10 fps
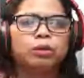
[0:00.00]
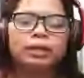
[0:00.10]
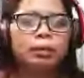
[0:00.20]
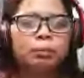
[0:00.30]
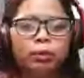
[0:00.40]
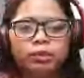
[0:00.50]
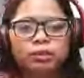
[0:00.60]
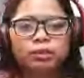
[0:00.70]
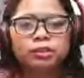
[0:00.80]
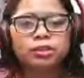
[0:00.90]
models you
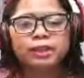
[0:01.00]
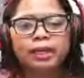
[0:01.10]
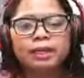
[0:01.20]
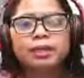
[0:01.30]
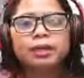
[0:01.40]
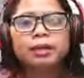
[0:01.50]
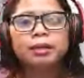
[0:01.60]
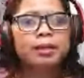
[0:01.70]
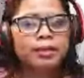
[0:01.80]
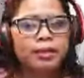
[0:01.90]
will get, but
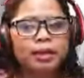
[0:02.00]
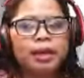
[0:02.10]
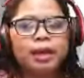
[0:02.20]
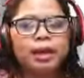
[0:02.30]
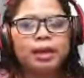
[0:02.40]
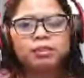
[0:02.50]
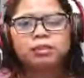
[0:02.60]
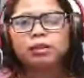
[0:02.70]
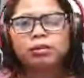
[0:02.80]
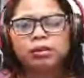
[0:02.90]
they have this
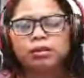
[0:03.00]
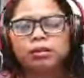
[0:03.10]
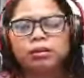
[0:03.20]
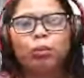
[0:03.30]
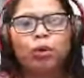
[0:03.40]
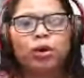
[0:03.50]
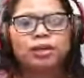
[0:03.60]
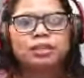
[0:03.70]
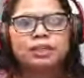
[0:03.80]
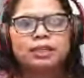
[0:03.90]
longer
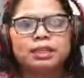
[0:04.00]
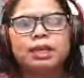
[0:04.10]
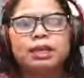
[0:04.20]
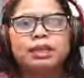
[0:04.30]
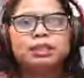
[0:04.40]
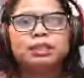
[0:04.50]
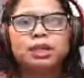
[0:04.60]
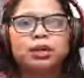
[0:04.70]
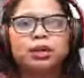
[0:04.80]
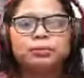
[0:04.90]
warranty. So,
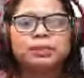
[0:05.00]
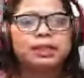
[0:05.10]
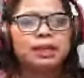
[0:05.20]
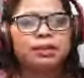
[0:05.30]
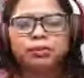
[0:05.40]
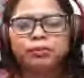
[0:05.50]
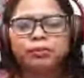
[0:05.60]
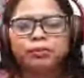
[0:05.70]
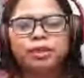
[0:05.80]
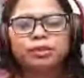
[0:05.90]
as I said, 3
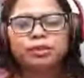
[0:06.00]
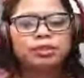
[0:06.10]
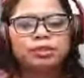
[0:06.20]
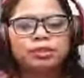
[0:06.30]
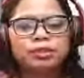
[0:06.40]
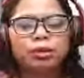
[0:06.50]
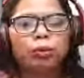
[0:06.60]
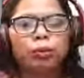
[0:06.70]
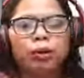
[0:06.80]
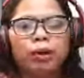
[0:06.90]
years
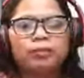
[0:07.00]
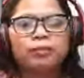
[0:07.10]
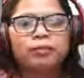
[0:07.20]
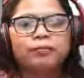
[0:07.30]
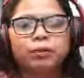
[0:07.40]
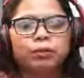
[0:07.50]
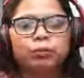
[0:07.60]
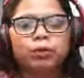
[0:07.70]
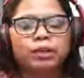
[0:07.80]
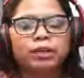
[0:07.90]
full
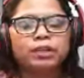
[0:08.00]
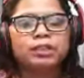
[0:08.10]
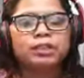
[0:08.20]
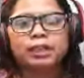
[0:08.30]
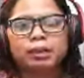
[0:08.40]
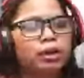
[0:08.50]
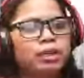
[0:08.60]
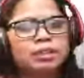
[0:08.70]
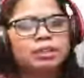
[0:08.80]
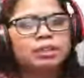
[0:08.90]
warranty, like parts and
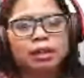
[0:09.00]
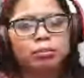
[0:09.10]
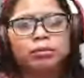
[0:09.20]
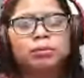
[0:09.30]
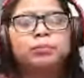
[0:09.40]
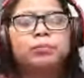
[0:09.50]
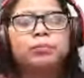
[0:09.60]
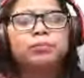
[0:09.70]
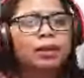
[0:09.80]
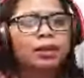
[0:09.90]
labor.
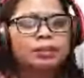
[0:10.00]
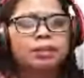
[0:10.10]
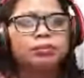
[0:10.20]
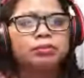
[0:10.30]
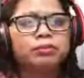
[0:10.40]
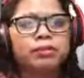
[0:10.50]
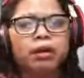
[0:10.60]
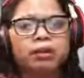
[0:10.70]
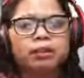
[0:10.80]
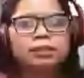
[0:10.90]
And some of the
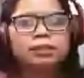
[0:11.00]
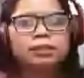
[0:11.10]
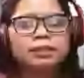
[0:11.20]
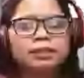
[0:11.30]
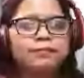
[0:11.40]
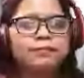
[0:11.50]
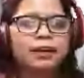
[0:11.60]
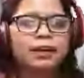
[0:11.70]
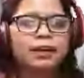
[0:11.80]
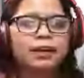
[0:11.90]
models they have
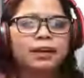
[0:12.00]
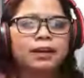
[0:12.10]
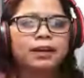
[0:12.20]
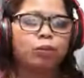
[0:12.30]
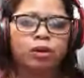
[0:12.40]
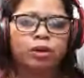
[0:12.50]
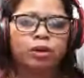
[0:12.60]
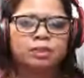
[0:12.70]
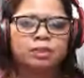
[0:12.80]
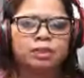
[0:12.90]
5-year warranty, parts
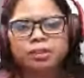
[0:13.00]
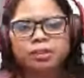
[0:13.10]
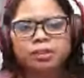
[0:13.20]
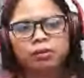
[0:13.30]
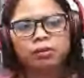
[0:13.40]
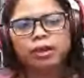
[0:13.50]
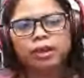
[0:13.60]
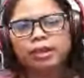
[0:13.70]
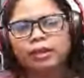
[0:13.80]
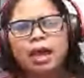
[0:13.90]
and labor. And
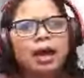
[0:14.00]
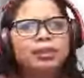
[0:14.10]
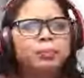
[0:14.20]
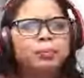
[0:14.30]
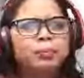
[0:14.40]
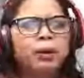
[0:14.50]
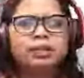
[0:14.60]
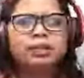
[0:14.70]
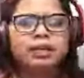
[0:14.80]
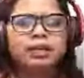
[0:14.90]
other parts
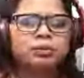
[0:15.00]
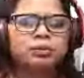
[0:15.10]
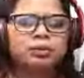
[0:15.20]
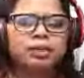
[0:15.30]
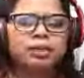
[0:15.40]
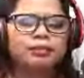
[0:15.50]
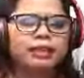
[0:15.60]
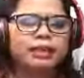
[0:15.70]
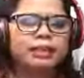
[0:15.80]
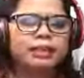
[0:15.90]
actually they have like